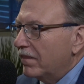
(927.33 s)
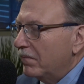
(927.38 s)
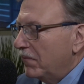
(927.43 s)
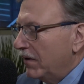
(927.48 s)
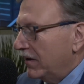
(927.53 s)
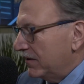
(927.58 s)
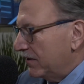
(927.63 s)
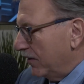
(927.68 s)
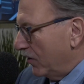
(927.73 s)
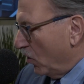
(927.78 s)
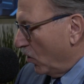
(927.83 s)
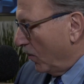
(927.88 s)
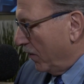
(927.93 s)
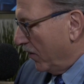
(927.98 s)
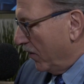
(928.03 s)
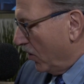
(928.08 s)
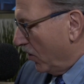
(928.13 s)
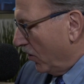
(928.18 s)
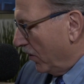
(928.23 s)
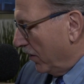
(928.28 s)
Missing home
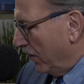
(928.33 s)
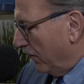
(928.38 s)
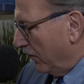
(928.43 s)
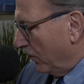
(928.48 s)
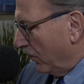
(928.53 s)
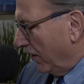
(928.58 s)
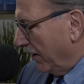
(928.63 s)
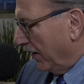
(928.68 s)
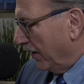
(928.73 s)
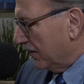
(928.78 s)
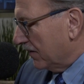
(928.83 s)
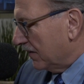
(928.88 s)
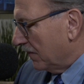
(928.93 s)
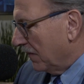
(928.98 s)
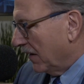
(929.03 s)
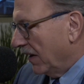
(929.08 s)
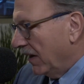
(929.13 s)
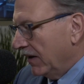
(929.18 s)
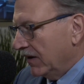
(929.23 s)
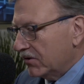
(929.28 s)
and all your friends.
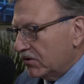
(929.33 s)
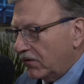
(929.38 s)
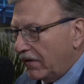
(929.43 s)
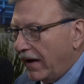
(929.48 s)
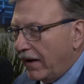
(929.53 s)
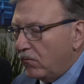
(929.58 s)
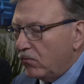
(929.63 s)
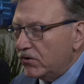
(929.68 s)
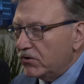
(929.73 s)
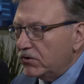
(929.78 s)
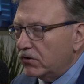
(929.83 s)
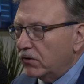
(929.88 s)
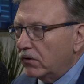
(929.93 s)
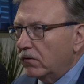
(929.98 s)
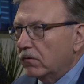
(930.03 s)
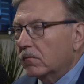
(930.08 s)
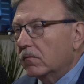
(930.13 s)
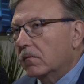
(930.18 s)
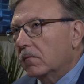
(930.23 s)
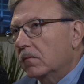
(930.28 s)
So that was
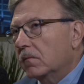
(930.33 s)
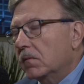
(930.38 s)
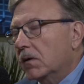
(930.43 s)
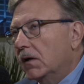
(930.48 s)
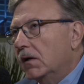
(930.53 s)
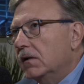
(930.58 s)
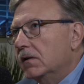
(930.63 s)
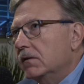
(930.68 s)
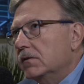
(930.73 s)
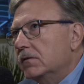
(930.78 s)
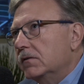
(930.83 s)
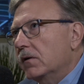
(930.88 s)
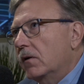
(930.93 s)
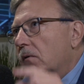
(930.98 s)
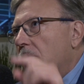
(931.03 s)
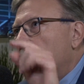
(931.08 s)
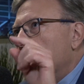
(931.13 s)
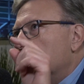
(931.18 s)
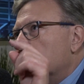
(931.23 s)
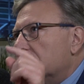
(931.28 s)
your.
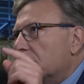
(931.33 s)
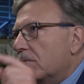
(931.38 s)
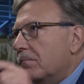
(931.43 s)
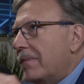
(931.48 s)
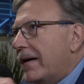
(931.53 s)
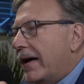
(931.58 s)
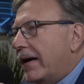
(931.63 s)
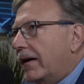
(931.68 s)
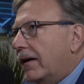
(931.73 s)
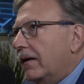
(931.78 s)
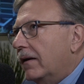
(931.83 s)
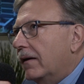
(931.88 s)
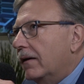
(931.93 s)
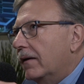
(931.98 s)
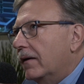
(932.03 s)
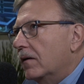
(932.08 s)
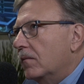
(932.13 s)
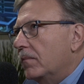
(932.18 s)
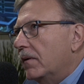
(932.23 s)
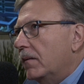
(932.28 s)
So back a
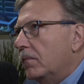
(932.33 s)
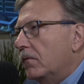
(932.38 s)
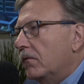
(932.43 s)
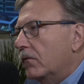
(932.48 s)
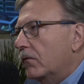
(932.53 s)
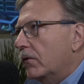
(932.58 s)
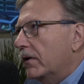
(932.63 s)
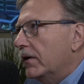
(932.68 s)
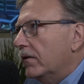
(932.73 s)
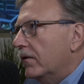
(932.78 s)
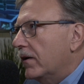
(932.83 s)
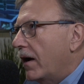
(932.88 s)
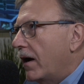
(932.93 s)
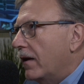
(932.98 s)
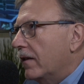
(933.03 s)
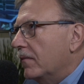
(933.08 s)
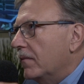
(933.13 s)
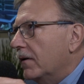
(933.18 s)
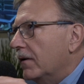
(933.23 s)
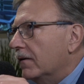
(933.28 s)
little bit before you got
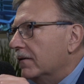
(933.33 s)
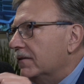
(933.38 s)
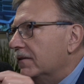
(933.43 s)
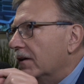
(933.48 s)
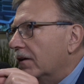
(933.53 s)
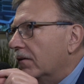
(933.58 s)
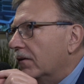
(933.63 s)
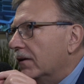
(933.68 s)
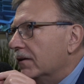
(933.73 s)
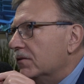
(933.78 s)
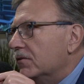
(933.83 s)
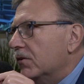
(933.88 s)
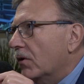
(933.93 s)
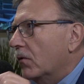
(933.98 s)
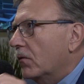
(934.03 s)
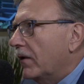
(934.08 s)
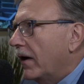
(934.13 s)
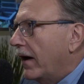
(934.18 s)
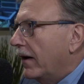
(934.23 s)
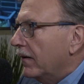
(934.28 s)
in the military.
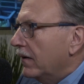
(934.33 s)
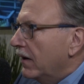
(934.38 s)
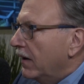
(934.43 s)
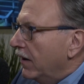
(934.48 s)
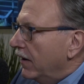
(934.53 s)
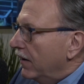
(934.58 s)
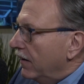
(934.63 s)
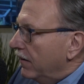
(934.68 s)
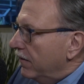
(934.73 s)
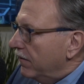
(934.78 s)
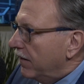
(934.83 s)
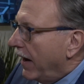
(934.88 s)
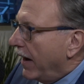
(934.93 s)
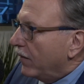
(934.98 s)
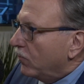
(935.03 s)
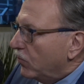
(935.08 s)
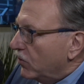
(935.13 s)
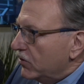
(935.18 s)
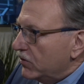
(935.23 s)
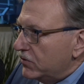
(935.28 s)
So that
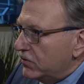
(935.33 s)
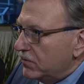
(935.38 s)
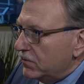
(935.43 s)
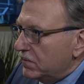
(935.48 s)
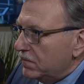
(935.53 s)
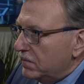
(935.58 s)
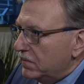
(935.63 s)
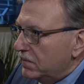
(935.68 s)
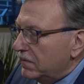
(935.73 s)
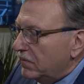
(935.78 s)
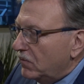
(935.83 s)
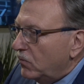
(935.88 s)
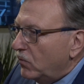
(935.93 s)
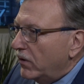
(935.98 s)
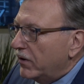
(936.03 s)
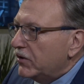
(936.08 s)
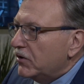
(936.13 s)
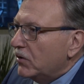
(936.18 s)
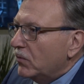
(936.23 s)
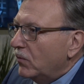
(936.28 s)
was
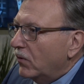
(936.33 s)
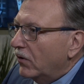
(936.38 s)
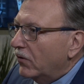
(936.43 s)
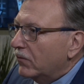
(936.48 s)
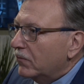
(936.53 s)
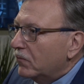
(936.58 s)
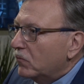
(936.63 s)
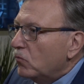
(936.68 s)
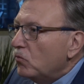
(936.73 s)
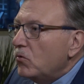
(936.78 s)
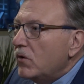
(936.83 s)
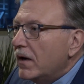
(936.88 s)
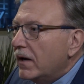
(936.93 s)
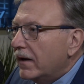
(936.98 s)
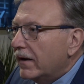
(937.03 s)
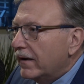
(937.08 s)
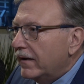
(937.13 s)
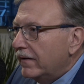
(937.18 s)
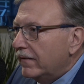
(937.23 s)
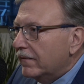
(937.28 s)
when you were
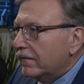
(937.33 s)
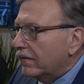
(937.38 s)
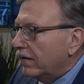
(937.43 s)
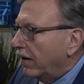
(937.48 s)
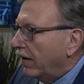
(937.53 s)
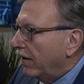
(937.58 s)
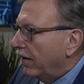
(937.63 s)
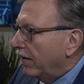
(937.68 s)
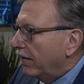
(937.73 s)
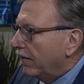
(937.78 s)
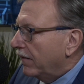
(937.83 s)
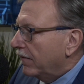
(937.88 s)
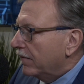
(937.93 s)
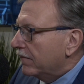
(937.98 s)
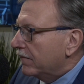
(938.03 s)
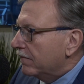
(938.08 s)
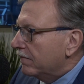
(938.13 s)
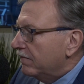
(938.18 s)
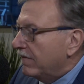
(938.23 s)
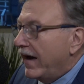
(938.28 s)
really
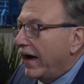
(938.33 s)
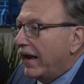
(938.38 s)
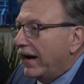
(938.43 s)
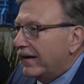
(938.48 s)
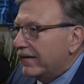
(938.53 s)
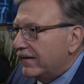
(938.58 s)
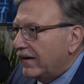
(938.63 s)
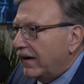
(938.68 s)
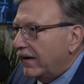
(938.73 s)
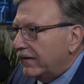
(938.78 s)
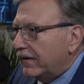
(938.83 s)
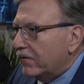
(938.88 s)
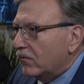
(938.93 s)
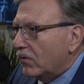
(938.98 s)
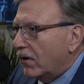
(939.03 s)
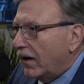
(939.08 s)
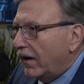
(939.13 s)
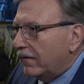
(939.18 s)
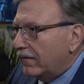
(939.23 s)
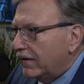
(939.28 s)
validated,
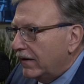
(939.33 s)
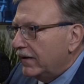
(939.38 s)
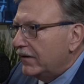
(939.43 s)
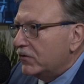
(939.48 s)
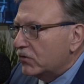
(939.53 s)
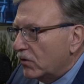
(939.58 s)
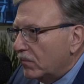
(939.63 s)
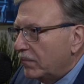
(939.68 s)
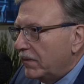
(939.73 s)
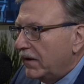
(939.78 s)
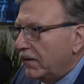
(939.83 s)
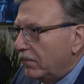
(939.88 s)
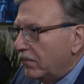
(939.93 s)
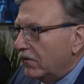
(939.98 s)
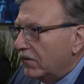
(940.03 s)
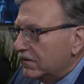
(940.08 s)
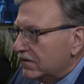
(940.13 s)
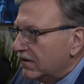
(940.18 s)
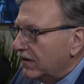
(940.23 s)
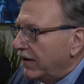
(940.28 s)
right? These are
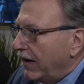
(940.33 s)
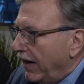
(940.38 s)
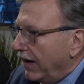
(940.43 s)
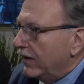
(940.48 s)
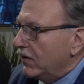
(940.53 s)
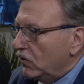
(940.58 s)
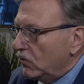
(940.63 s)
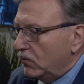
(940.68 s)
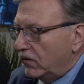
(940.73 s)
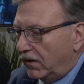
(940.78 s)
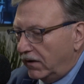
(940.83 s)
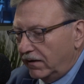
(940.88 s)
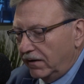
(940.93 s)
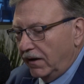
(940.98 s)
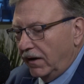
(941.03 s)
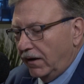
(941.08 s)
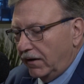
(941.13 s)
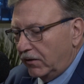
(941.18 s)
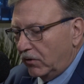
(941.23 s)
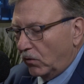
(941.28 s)
people that said, "Hey, you
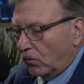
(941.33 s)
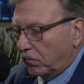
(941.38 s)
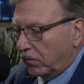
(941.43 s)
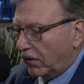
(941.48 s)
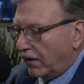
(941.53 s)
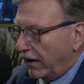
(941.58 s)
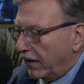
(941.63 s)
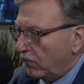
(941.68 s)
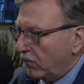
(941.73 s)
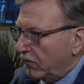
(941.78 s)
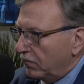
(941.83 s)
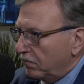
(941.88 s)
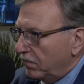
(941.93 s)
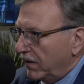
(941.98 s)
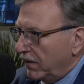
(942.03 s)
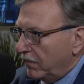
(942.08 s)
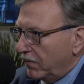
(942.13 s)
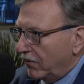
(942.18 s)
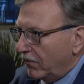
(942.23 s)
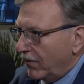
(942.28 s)
were playing with
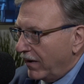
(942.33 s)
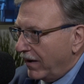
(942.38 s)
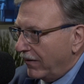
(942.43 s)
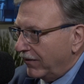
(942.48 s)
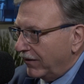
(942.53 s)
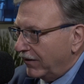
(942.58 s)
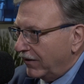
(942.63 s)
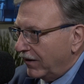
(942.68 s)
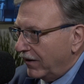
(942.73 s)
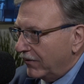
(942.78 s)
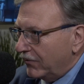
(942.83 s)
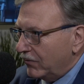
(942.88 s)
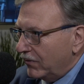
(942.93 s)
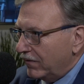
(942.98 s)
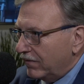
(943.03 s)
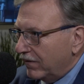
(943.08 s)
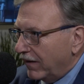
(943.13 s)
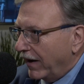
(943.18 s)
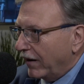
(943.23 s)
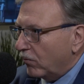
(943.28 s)
people around the
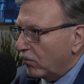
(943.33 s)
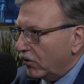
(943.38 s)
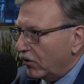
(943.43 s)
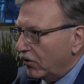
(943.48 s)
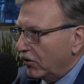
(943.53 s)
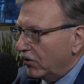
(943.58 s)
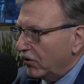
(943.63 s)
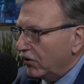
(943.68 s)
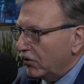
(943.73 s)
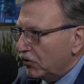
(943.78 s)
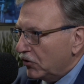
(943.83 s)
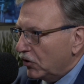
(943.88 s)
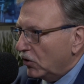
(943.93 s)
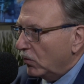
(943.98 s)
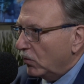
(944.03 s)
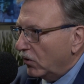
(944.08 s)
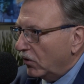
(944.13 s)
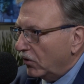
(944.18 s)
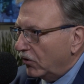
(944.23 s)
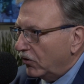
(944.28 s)
country. They were good.
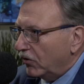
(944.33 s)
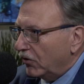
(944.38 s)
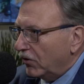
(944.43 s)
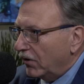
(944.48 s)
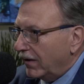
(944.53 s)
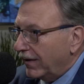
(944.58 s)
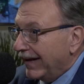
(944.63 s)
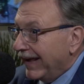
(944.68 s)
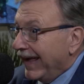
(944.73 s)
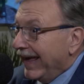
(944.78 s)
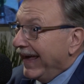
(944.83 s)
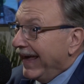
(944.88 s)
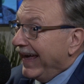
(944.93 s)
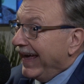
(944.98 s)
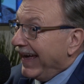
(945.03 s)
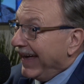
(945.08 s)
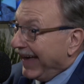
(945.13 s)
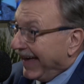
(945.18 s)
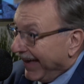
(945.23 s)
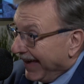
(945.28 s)
You were good."
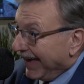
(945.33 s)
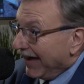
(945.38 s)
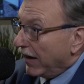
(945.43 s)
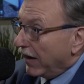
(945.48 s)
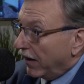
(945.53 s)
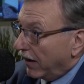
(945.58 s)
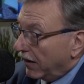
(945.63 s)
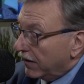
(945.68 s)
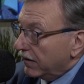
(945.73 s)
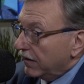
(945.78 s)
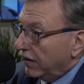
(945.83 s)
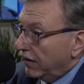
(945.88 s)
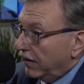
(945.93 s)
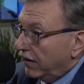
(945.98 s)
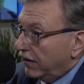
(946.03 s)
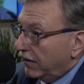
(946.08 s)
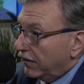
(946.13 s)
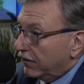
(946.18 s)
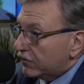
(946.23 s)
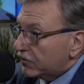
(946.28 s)
And
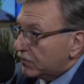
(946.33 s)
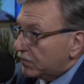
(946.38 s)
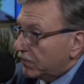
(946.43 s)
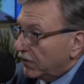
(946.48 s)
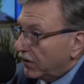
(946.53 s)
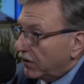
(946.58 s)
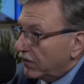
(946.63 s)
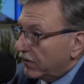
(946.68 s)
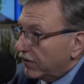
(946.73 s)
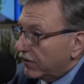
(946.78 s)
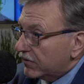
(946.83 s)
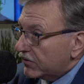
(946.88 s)
your superior